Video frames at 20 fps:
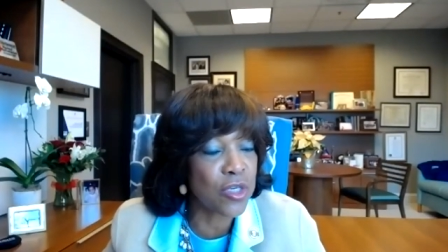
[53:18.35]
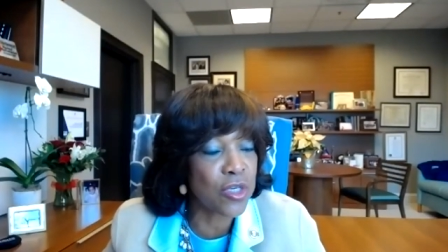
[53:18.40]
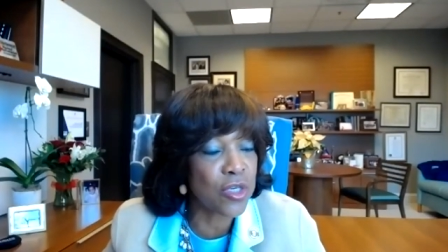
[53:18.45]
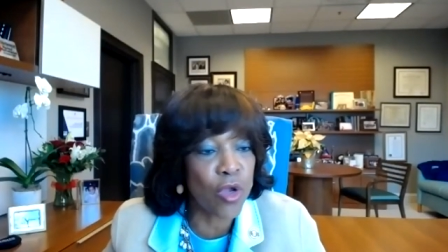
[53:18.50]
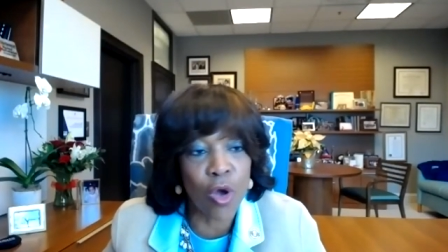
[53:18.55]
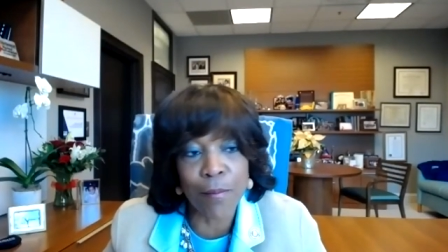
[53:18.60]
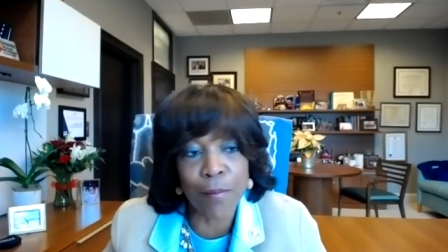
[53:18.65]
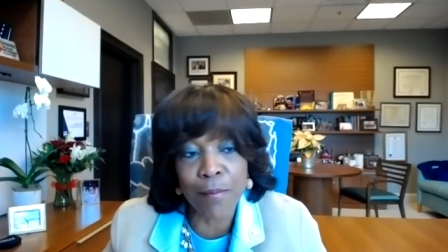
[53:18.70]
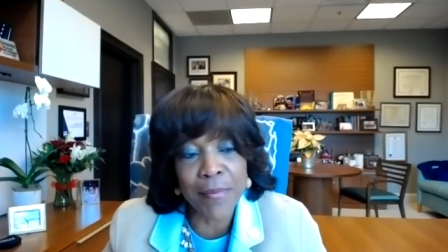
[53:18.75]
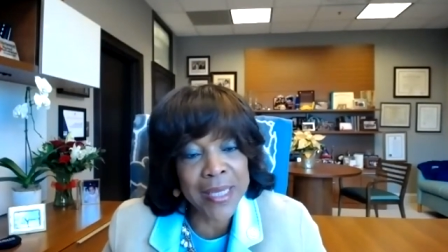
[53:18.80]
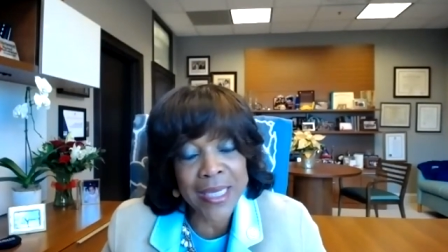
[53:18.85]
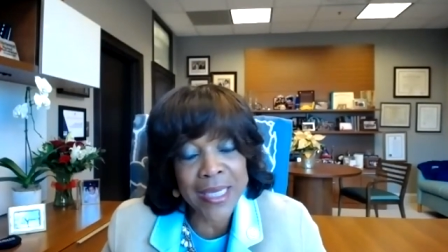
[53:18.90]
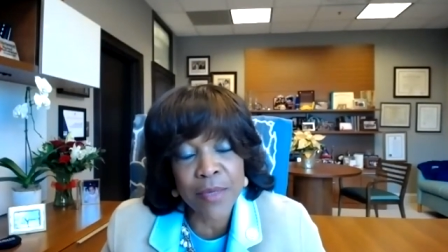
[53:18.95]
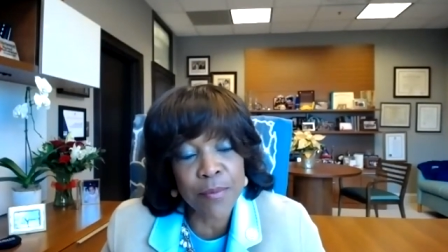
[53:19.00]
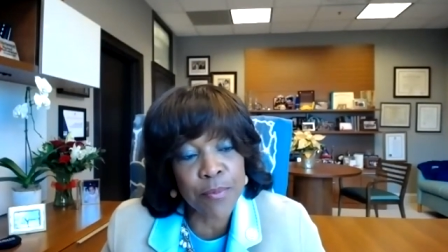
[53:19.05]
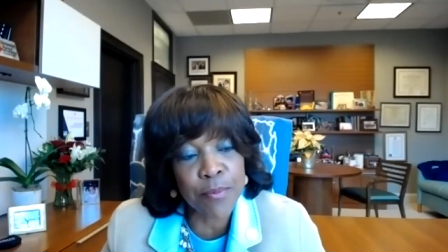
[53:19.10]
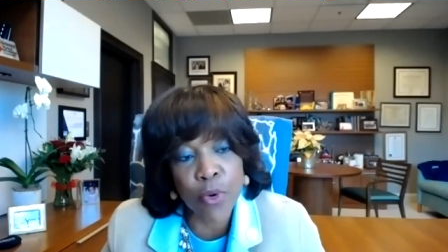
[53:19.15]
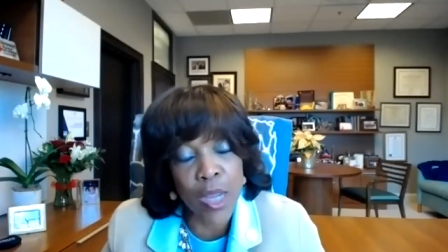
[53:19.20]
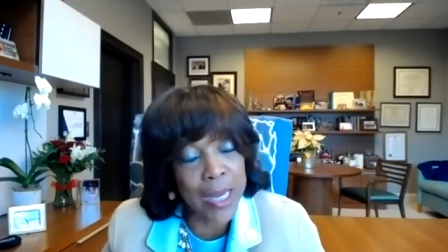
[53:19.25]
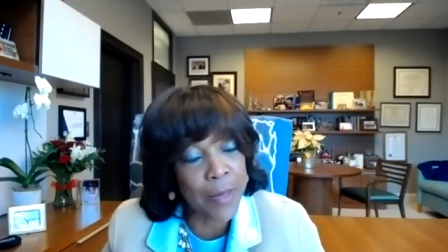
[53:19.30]
And many
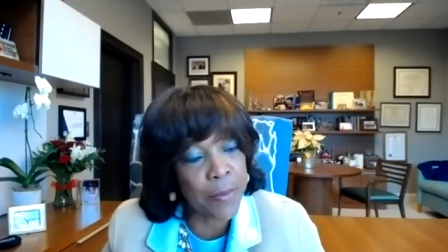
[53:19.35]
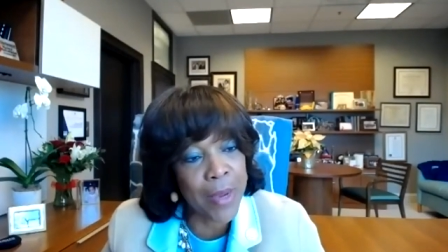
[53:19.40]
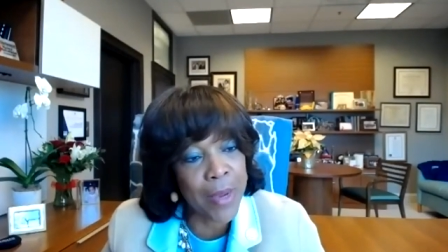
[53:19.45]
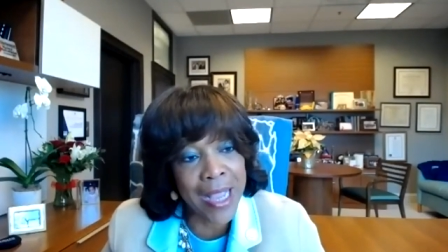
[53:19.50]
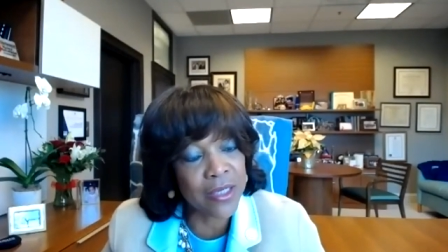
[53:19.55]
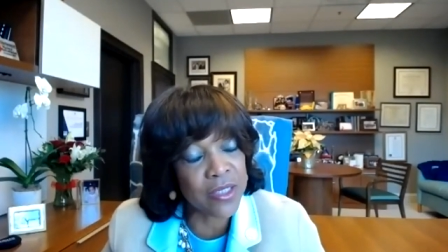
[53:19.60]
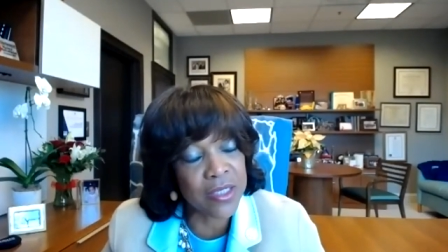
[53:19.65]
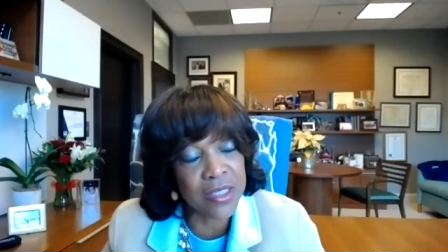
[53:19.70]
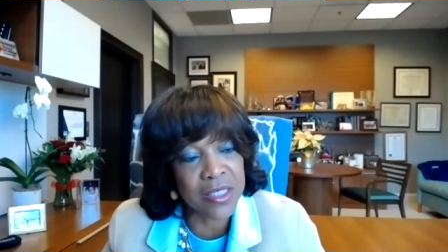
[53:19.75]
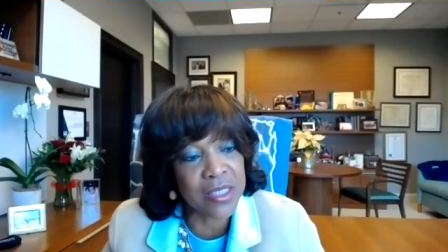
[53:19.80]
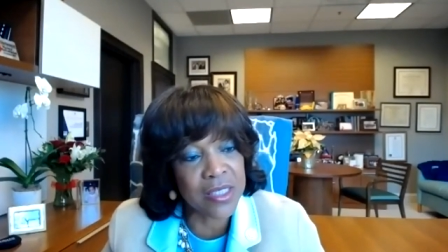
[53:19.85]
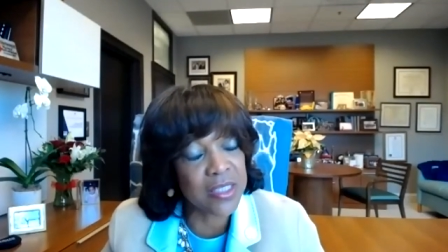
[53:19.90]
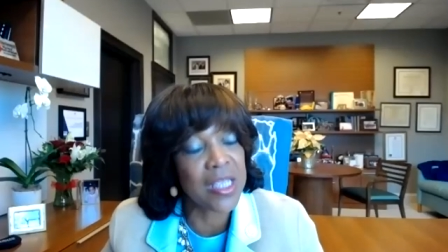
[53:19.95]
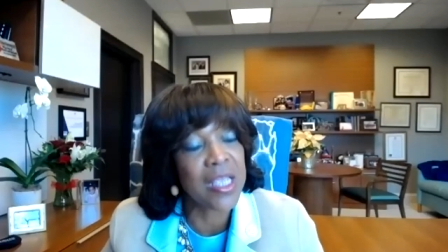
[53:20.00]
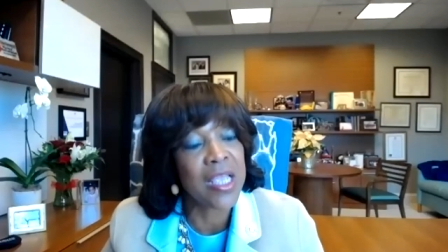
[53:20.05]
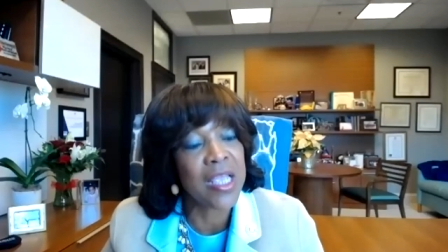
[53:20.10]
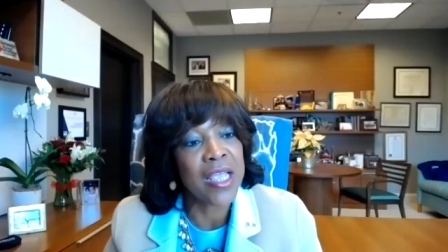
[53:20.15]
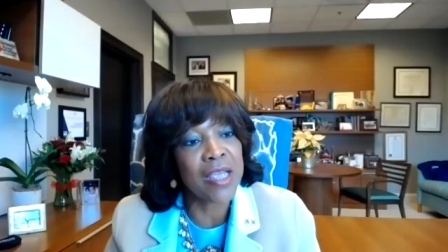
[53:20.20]
practices